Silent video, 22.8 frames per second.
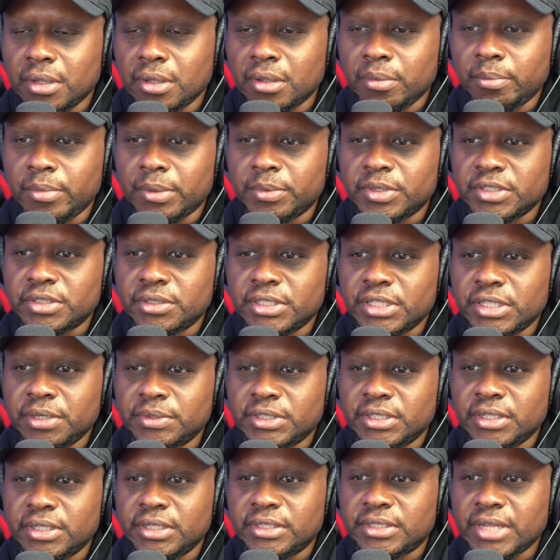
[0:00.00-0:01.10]
Remember, she was
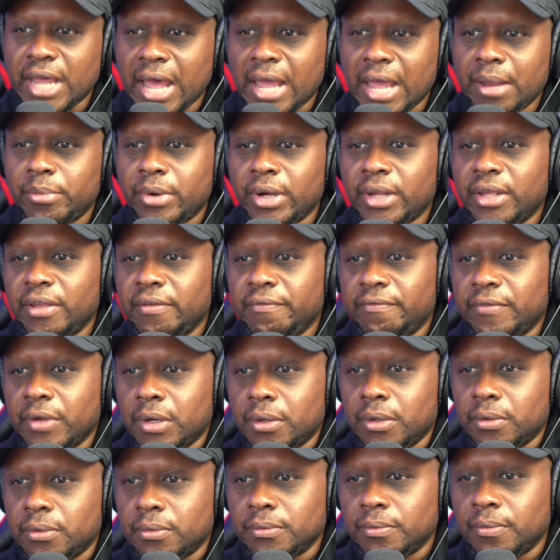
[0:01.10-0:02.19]
the tie breaking
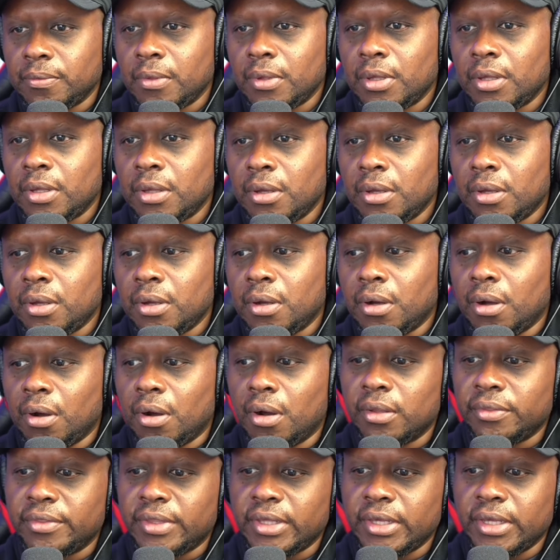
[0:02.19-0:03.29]
vote
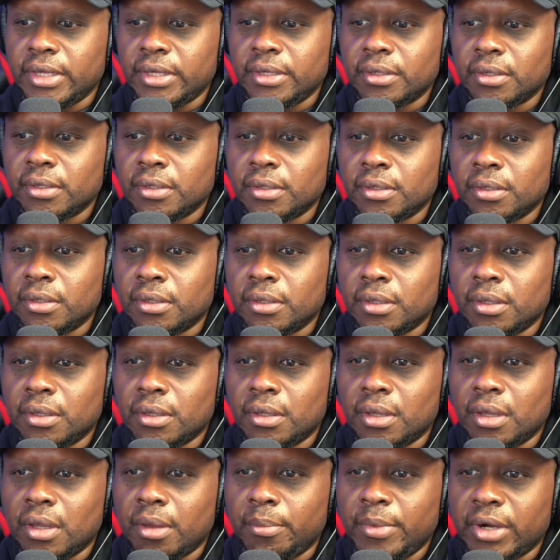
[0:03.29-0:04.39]
on the
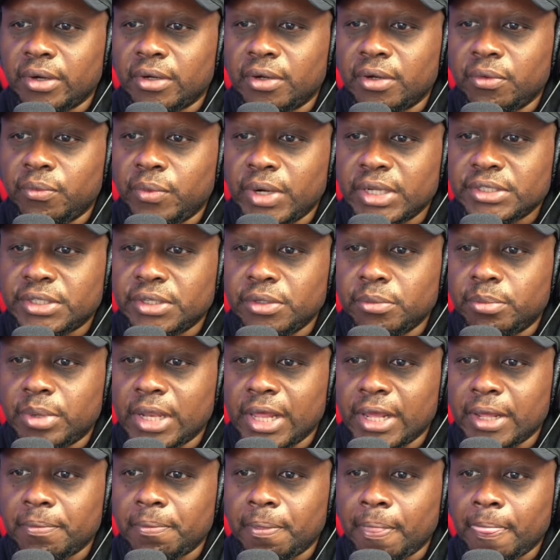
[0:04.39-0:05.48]
American Rescue
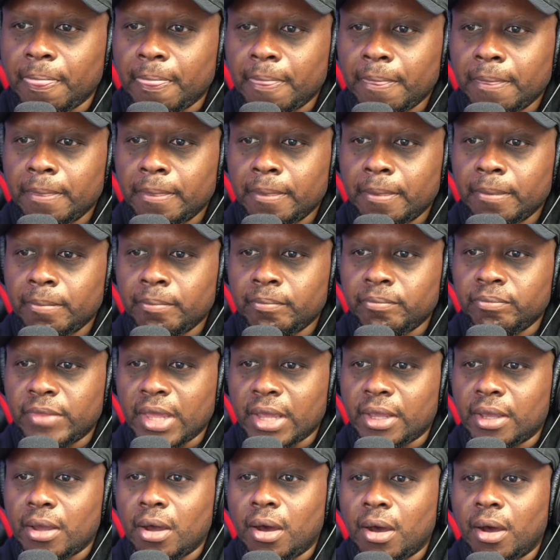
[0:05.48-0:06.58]
Plan
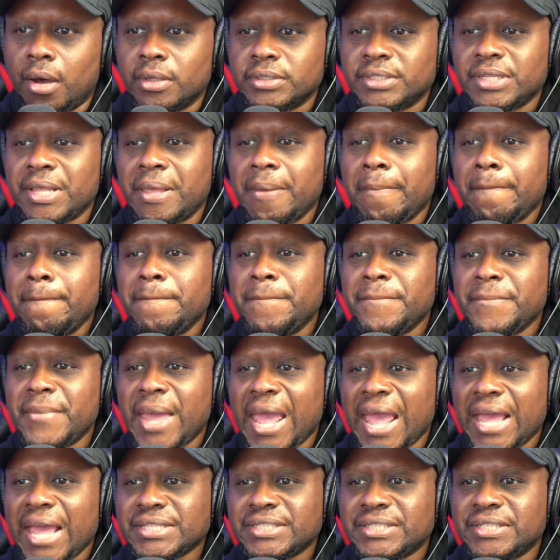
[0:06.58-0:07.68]
that caused
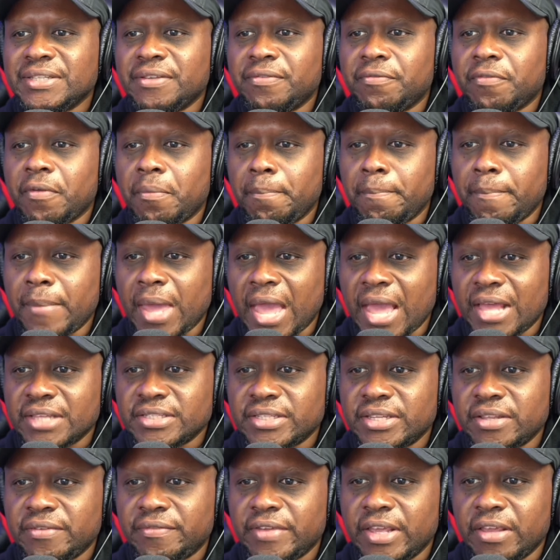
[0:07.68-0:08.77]
massive,
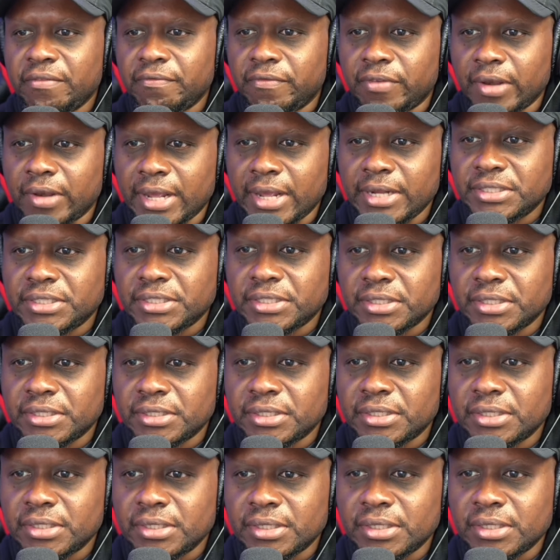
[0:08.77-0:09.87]
massive inflation,
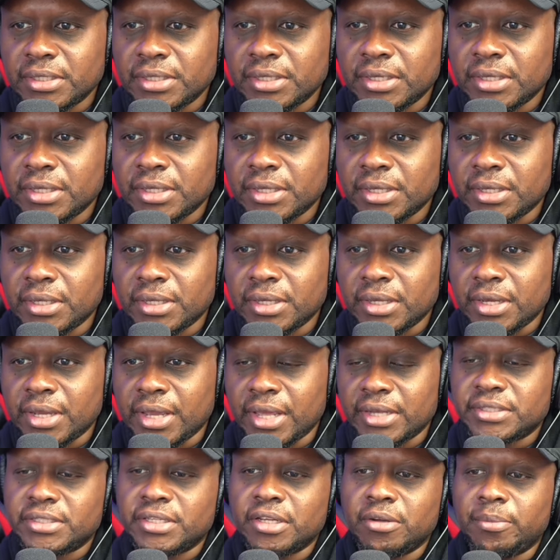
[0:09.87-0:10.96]
and
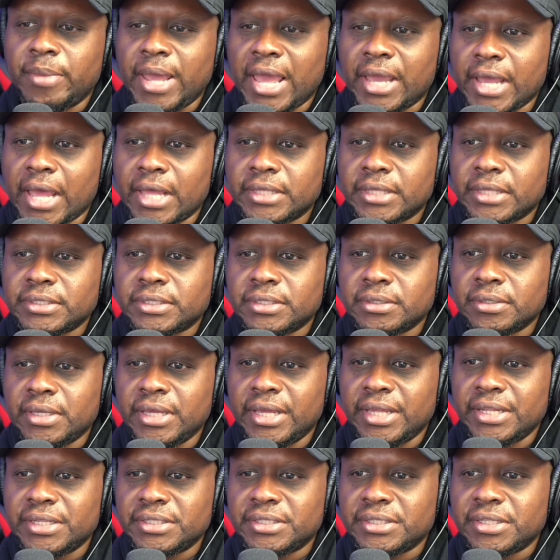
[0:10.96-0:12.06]
it's still bad, guys. It
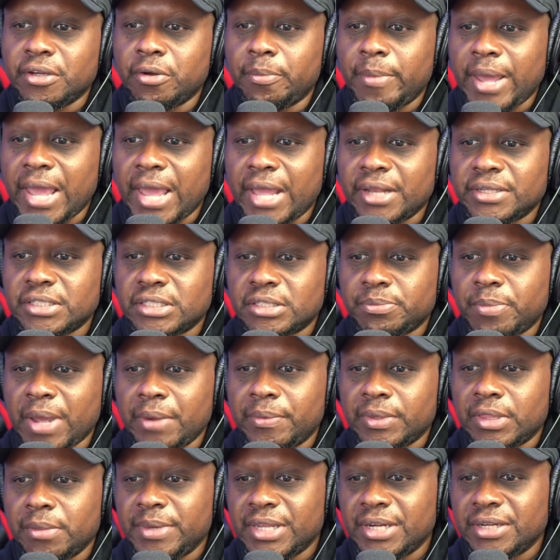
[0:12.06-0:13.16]
is still bad despite
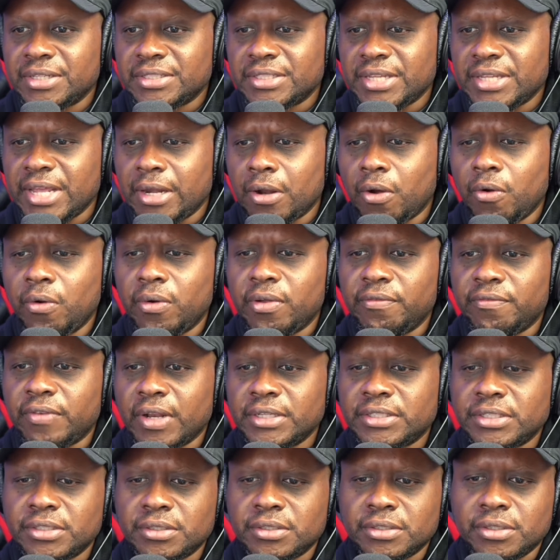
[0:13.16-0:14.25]
what the media is saying. Oh,
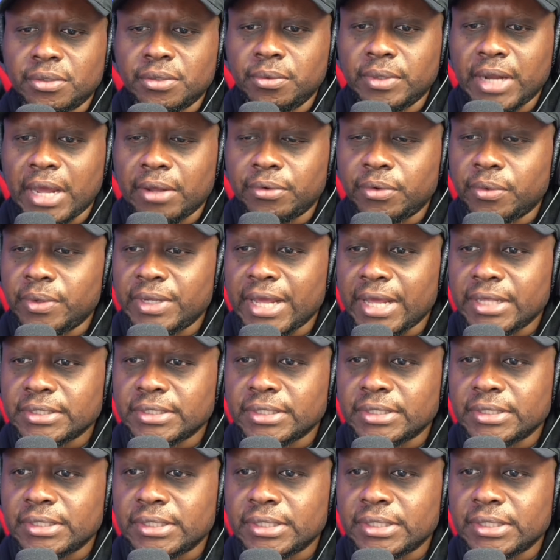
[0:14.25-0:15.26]
inflation's cooled down. No, it hasn't.